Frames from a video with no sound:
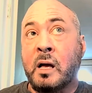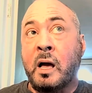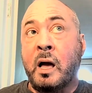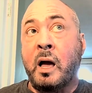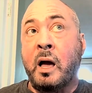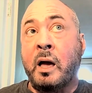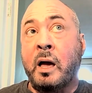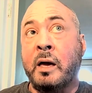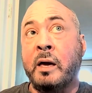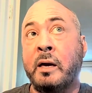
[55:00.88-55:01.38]

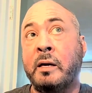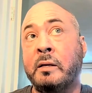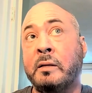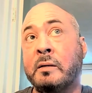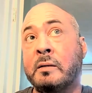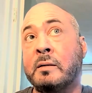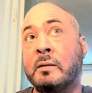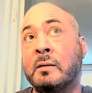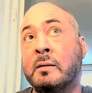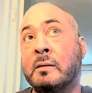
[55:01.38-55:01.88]
I,
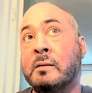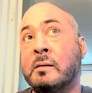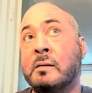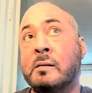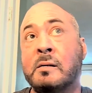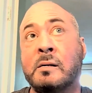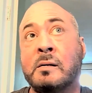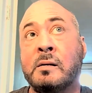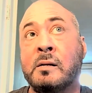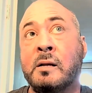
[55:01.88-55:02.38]

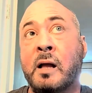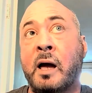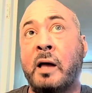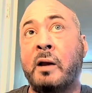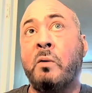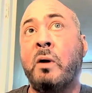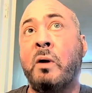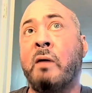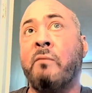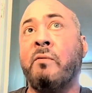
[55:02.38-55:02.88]
I
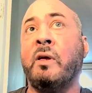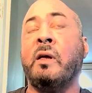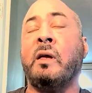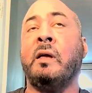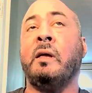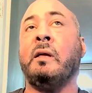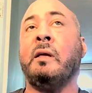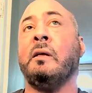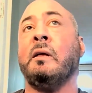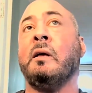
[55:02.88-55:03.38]
don't have
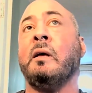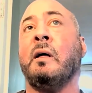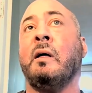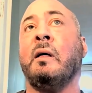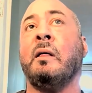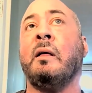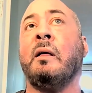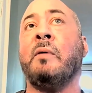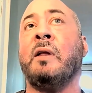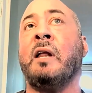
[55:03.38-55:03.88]
a,
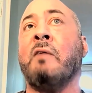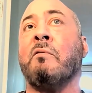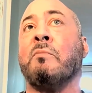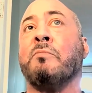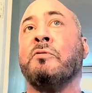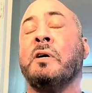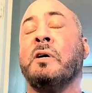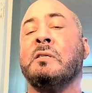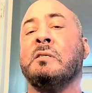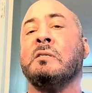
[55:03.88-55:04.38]
I mean, I have a
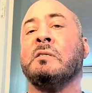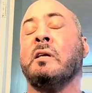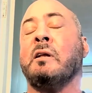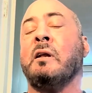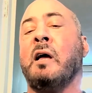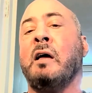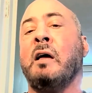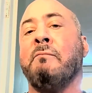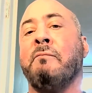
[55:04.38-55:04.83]
presence on, on